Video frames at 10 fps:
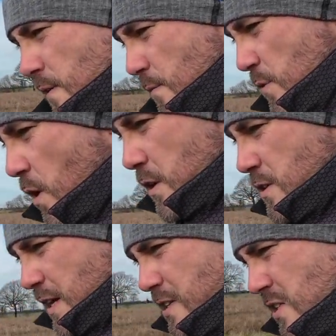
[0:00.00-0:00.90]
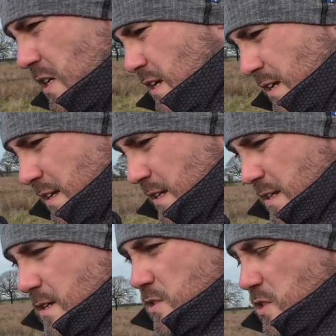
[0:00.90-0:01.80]
None of this.
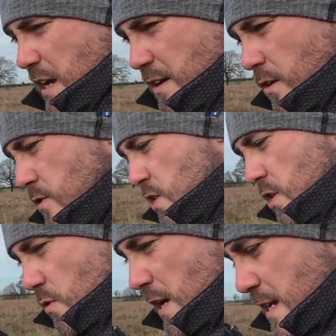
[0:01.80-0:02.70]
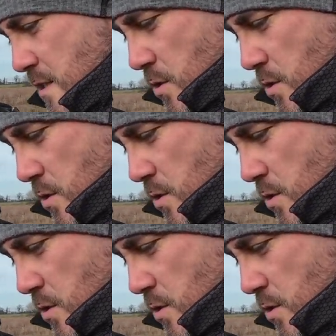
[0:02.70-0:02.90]
Sitting on screens